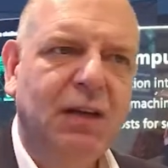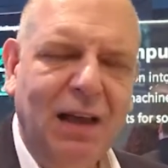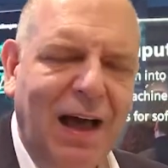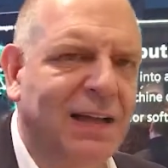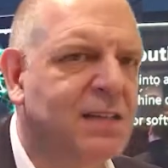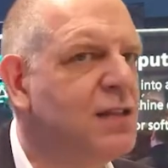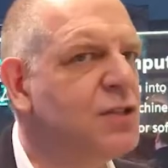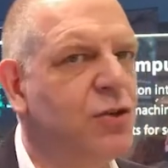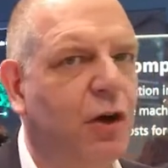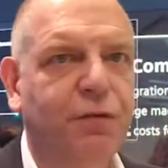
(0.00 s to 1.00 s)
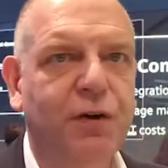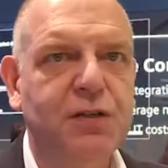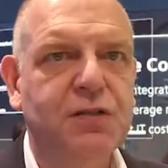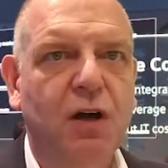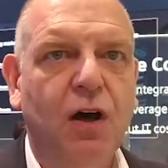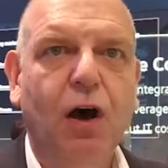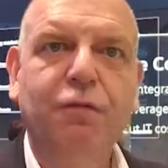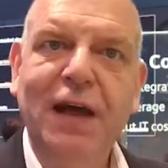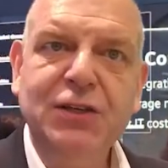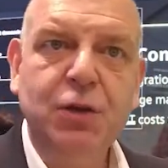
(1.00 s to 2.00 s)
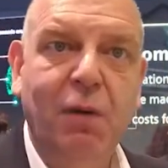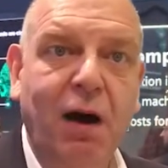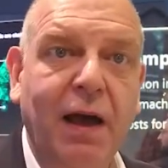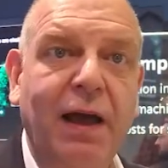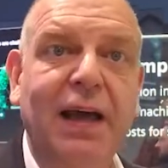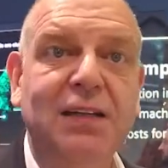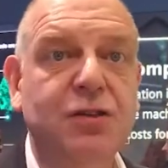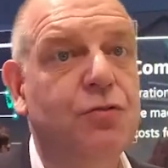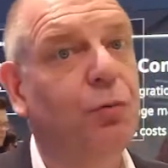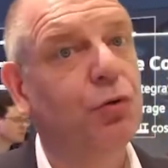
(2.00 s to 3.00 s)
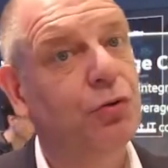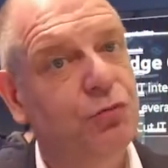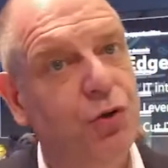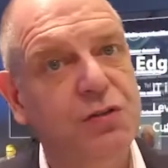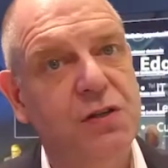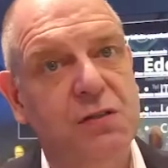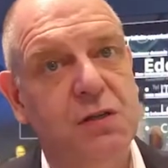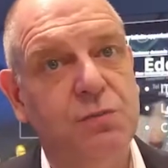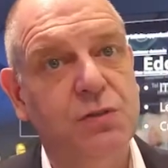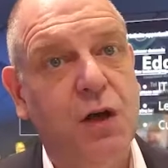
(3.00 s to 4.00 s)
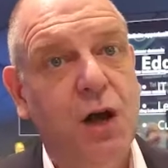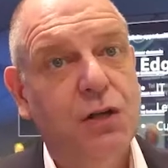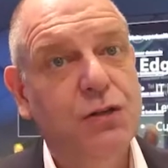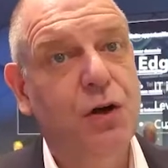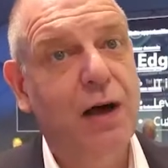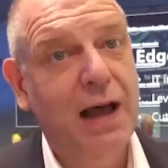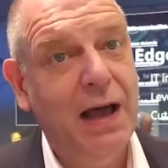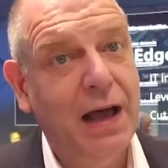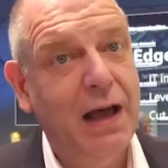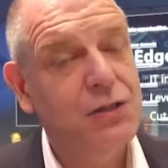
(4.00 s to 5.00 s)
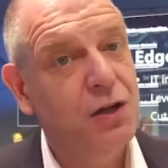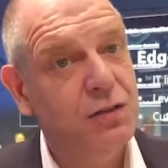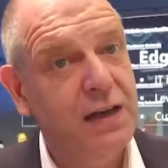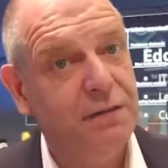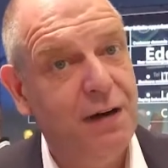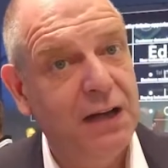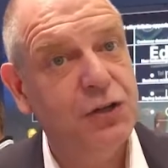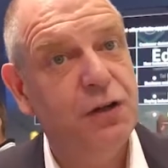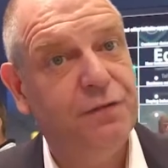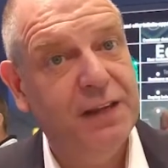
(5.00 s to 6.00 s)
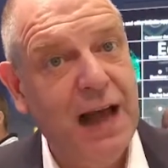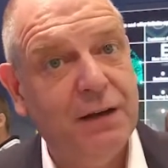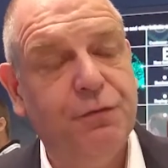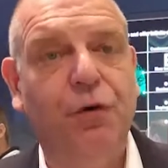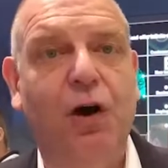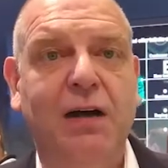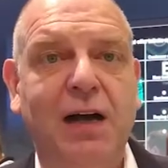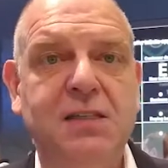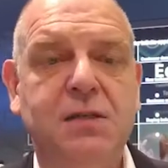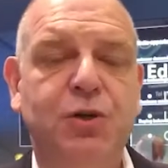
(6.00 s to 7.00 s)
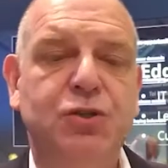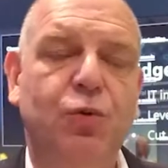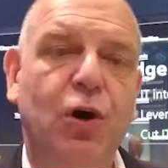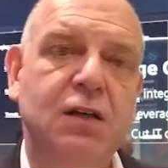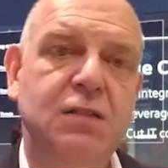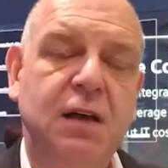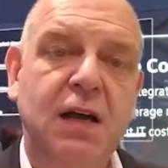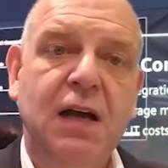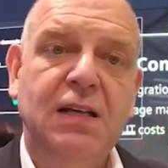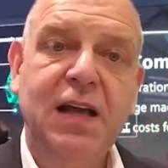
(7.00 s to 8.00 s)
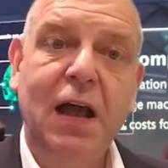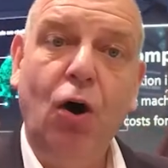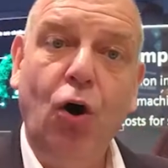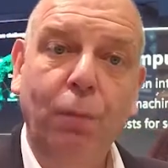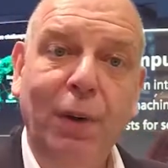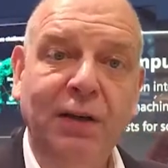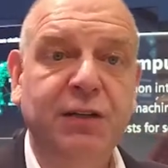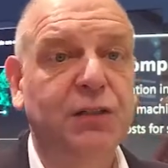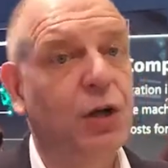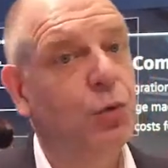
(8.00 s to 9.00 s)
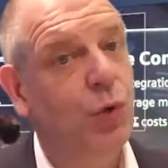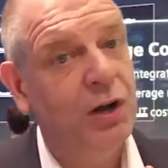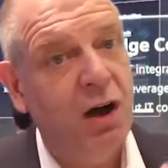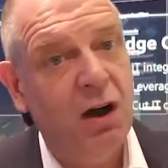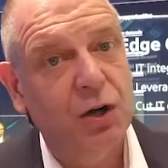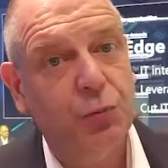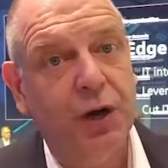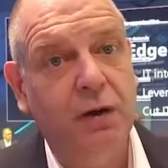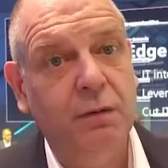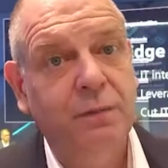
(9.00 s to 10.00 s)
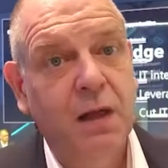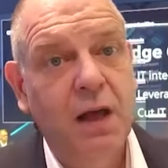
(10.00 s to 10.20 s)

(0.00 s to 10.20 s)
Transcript: clients and servers of HMI and distributed control systems. So, so the advantage of that for our customers was they are all bundled in one hardware